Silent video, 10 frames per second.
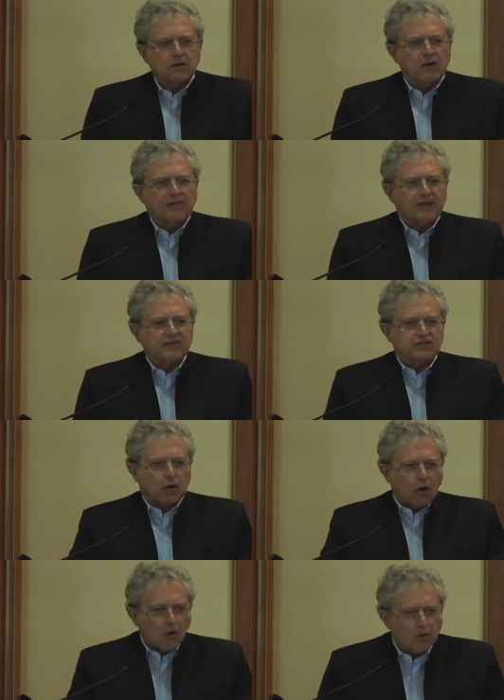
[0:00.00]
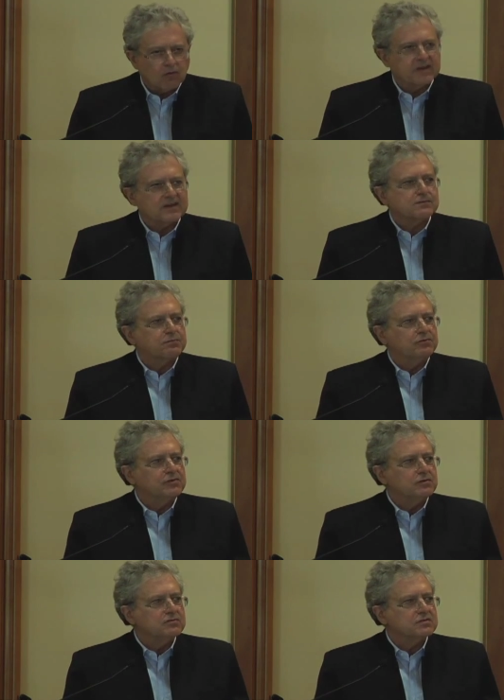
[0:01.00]
when there's the hole that's
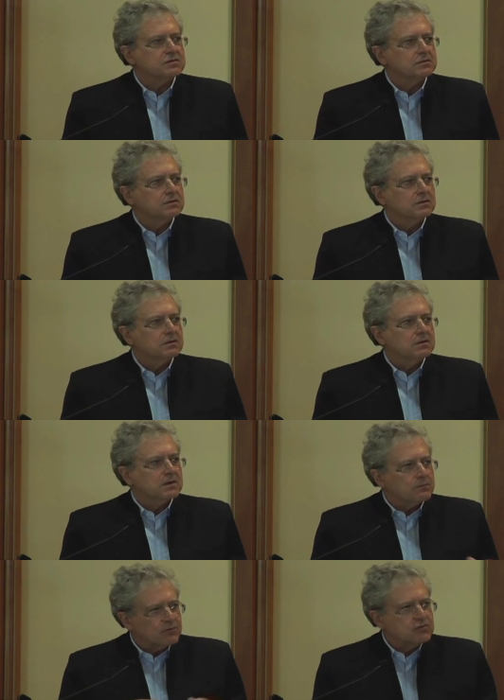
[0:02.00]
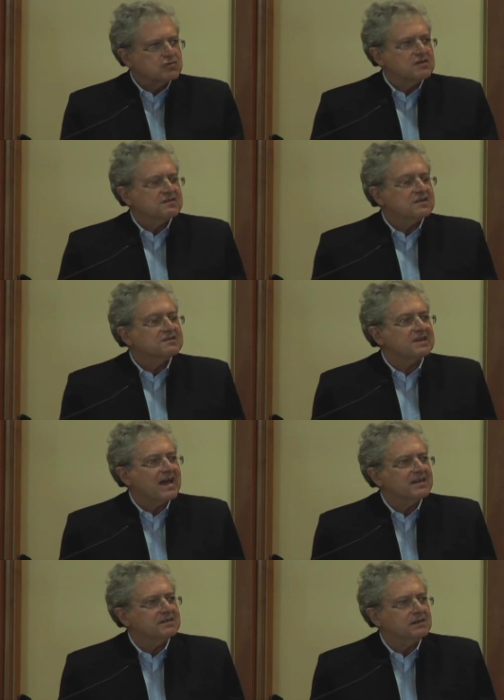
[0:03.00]
produces
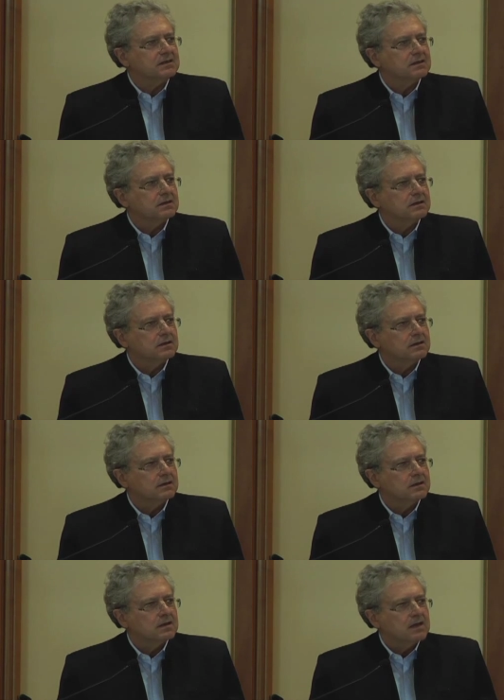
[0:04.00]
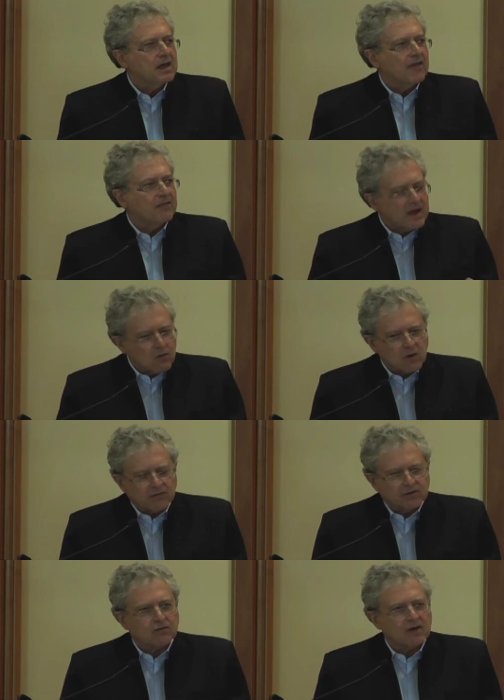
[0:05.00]
anxiety. And there were the
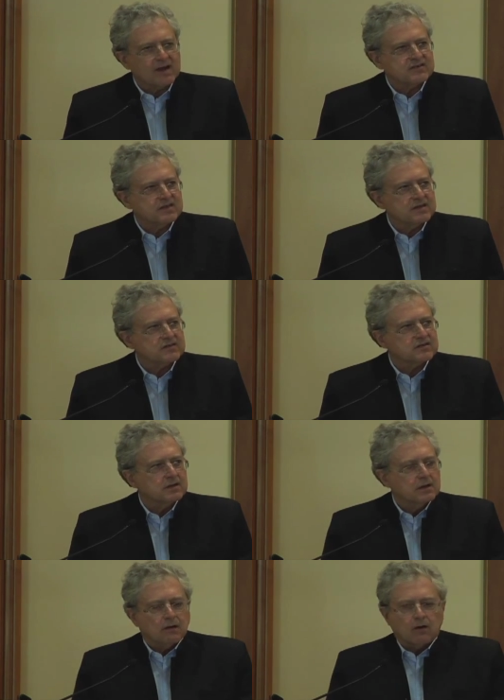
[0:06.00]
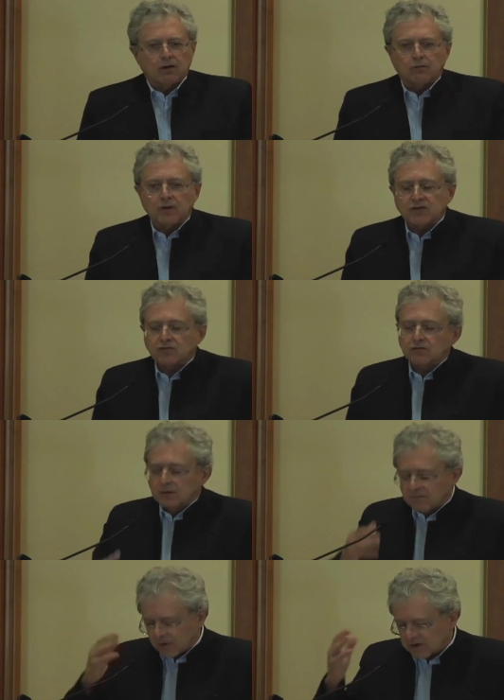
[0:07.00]
crises in which,
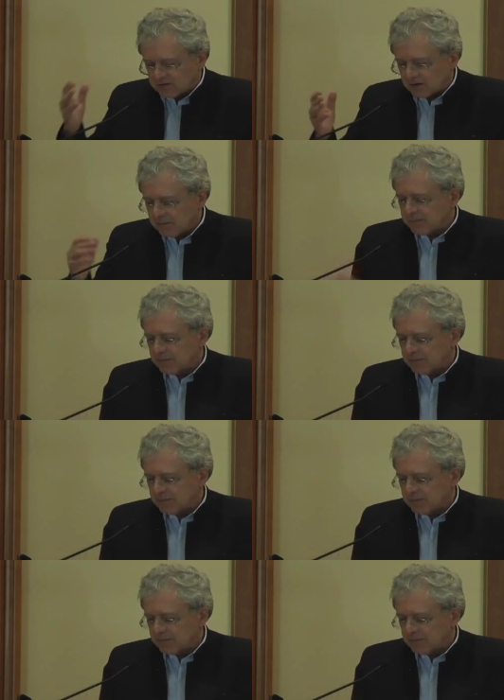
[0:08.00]
for instance,